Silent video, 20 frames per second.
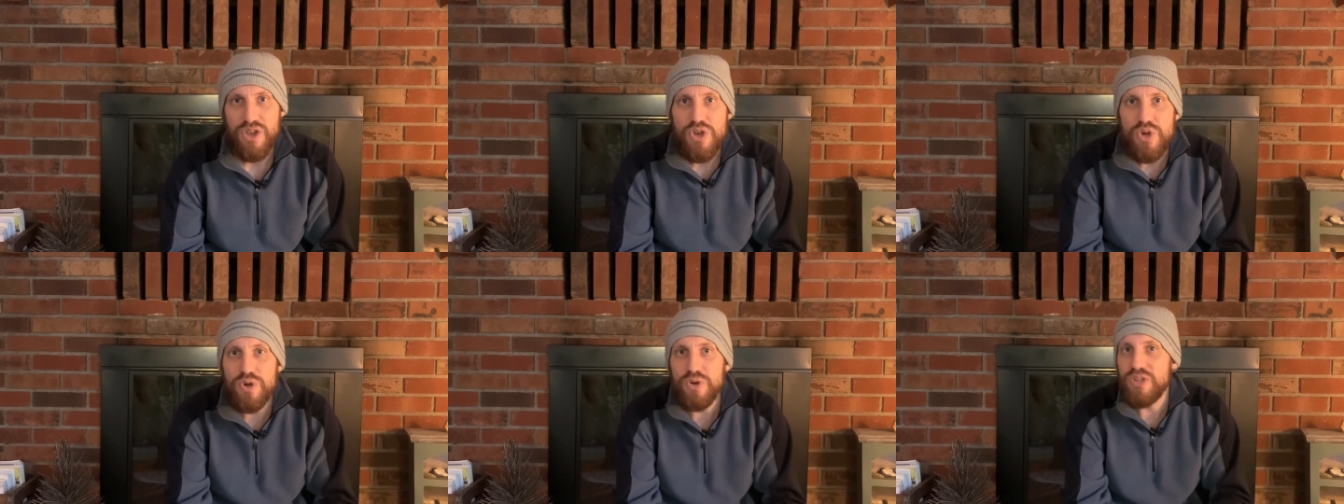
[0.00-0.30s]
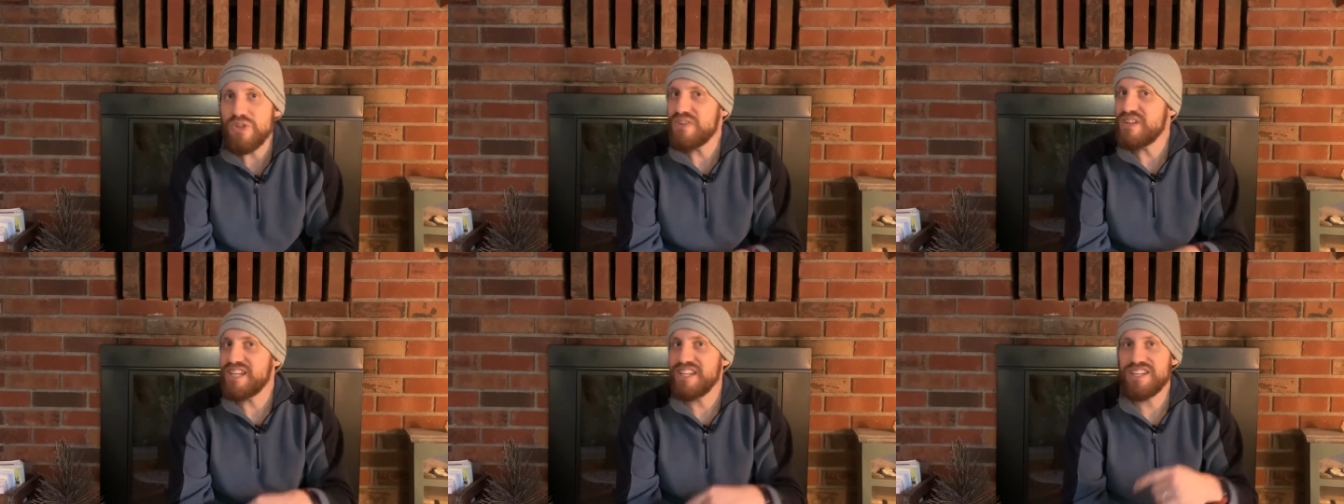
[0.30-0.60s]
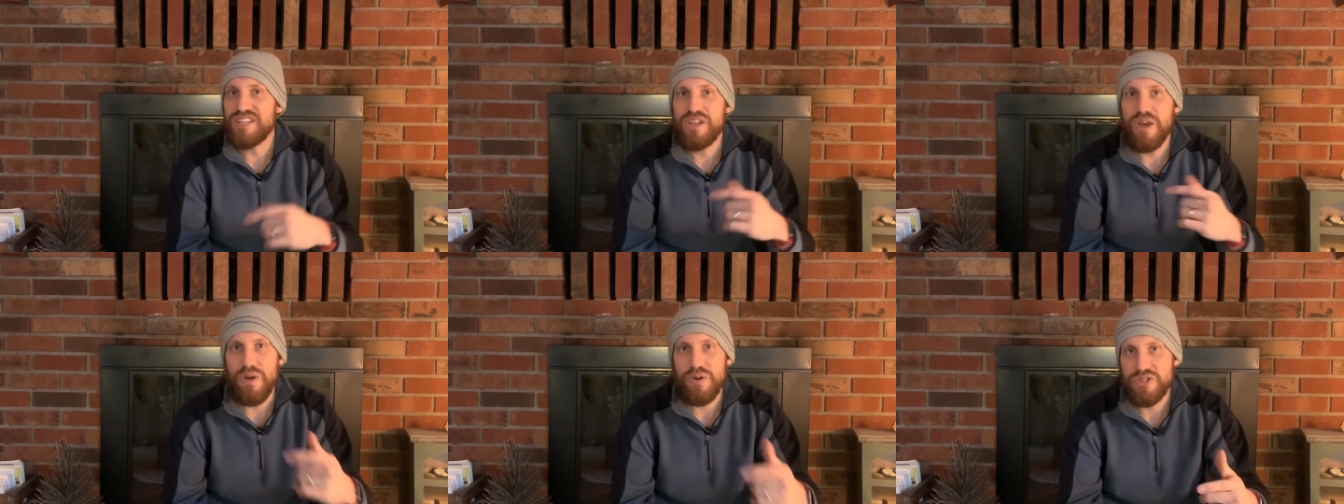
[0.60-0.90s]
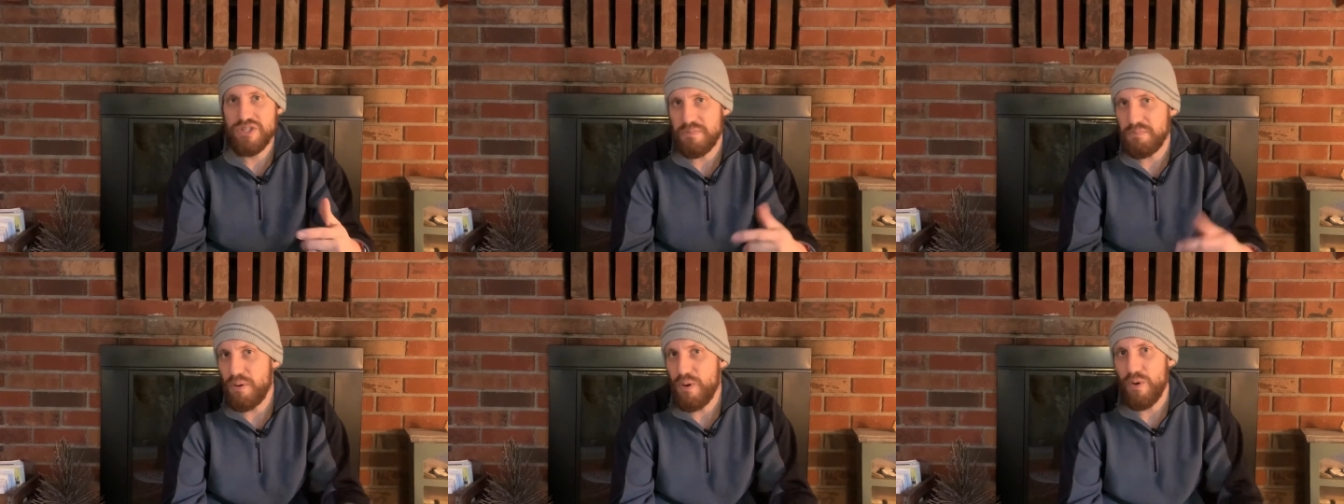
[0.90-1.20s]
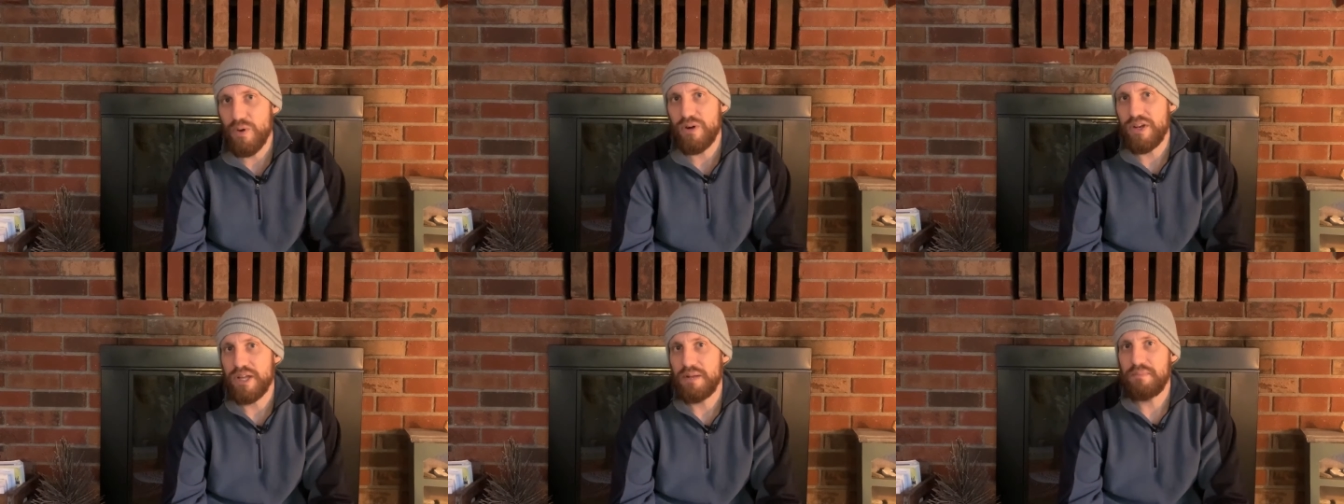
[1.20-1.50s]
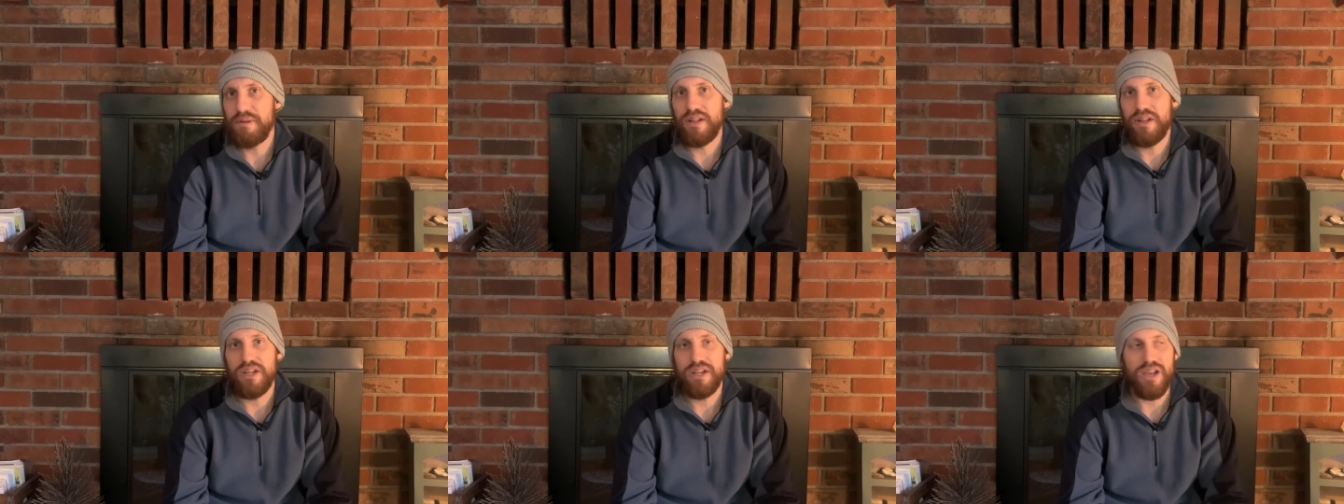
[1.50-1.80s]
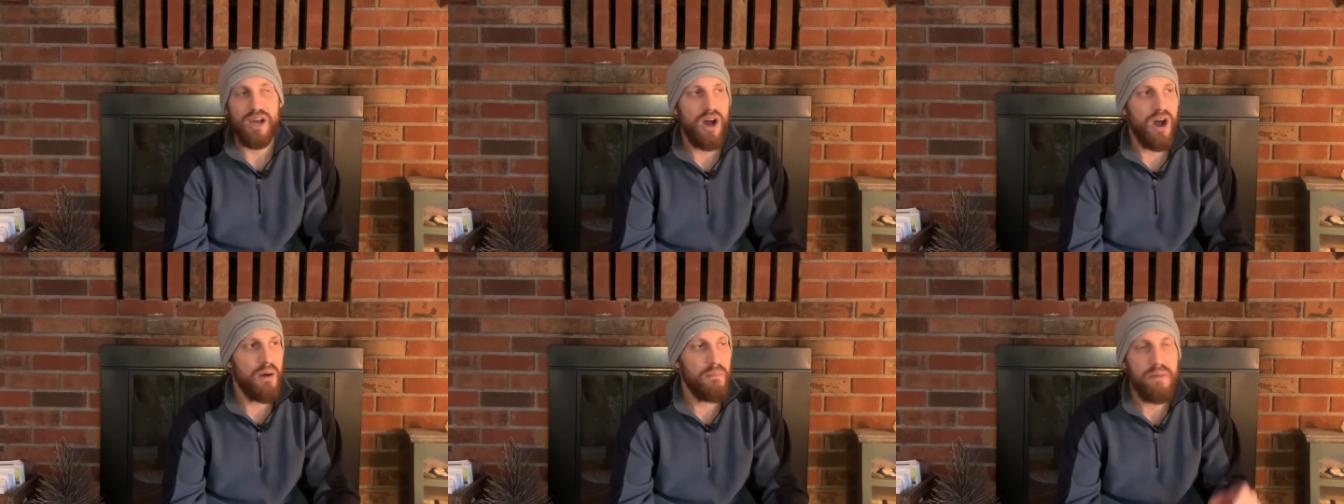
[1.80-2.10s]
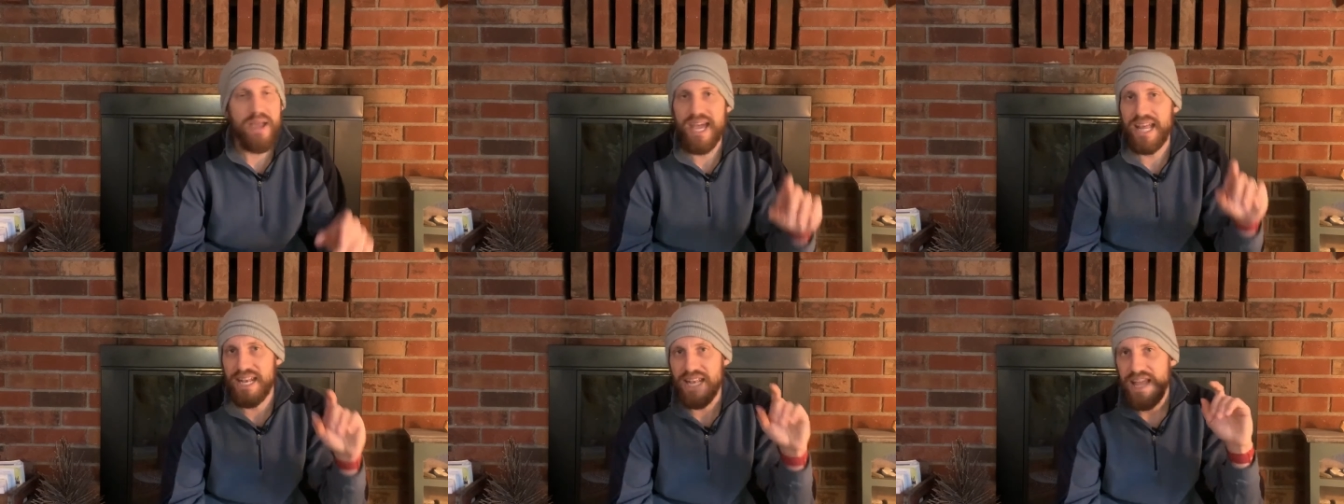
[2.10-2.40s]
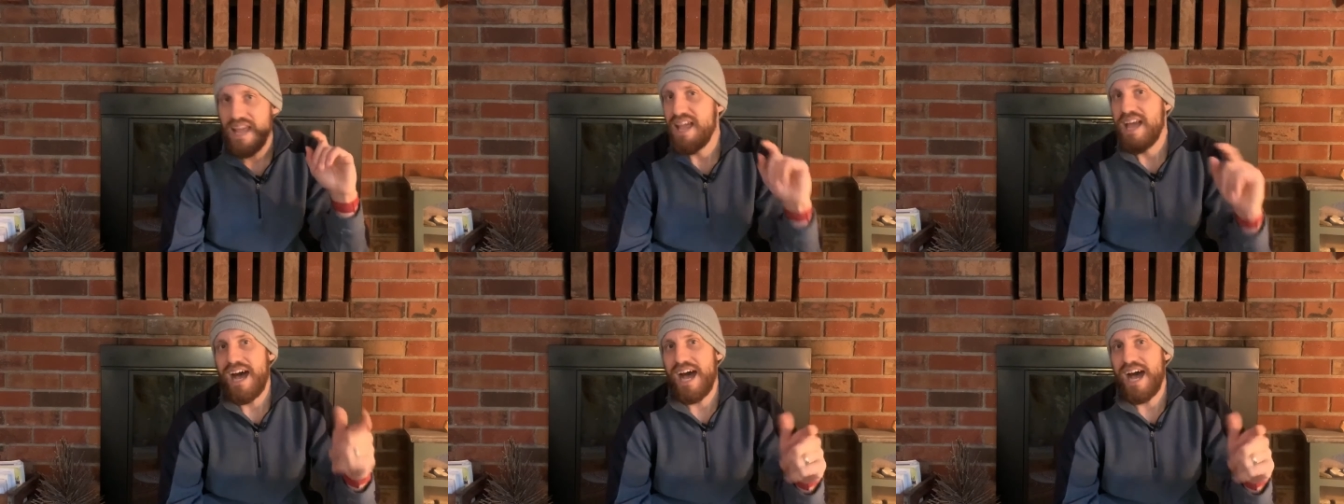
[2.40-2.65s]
Who do you need to go support and be like, oh man,